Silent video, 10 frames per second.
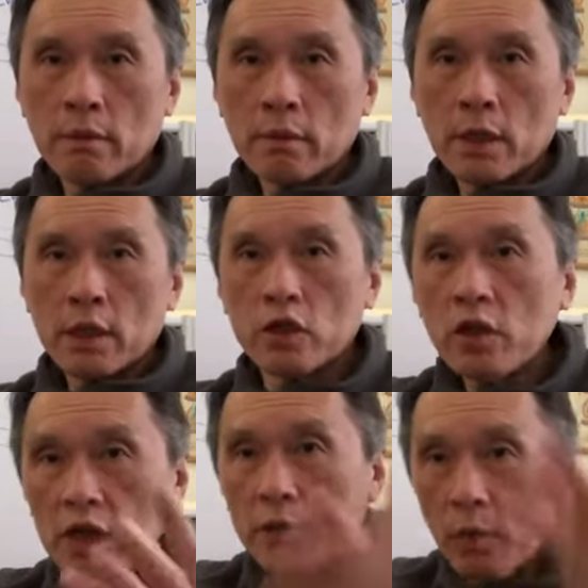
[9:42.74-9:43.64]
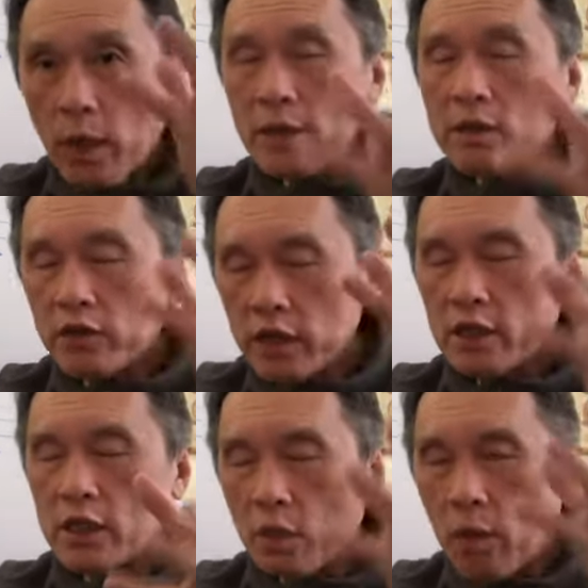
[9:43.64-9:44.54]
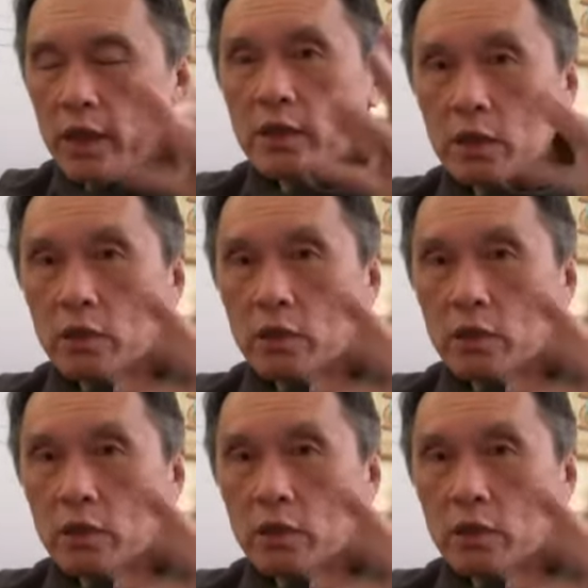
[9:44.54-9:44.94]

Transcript: So if one really want